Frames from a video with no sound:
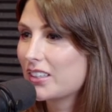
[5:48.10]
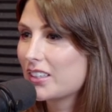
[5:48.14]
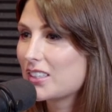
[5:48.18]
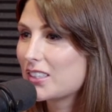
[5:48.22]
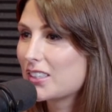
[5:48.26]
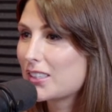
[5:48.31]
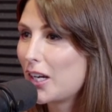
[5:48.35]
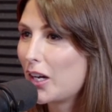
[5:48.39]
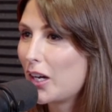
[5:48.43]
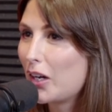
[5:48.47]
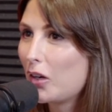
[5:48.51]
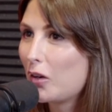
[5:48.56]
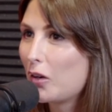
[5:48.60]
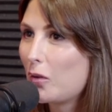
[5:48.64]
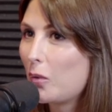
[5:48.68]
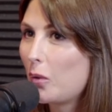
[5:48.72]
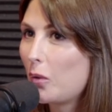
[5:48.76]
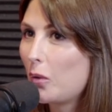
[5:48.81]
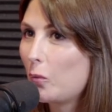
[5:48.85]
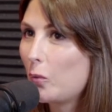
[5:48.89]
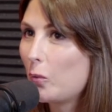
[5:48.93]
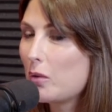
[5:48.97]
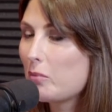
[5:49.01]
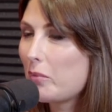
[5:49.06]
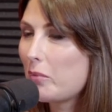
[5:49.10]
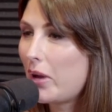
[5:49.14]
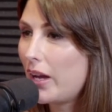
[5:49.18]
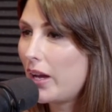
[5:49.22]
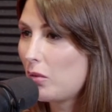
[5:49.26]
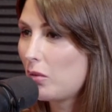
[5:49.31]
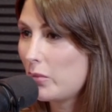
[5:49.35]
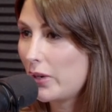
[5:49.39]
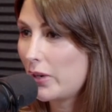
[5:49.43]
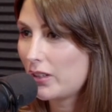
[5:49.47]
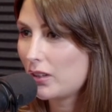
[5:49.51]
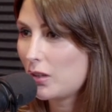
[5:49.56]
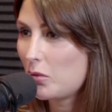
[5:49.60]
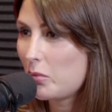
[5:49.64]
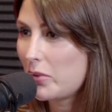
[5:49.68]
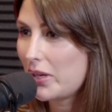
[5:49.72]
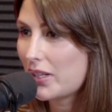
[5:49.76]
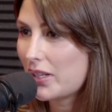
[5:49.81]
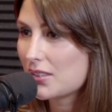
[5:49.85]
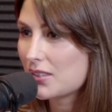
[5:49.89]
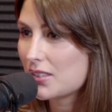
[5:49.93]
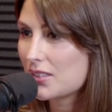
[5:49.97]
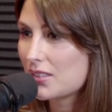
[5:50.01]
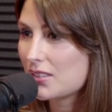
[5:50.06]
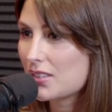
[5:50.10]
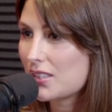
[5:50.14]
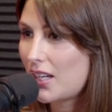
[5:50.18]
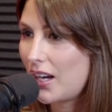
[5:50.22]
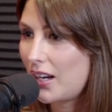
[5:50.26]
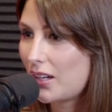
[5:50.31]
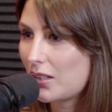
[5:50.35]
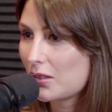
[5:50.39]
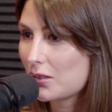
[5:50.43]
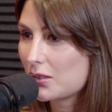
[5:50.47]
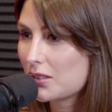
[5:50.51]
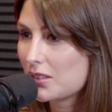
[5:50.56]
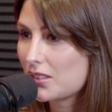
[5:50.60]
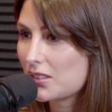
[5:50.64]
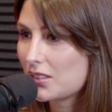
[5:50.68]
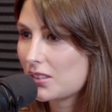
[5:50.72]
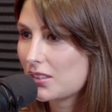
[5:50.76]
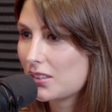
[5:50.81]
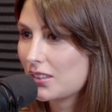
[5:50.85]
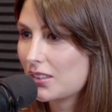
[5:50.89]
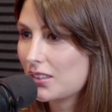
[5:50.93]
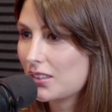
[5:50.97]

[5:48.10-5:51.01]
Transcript: So we met at Marilyn Manson's house.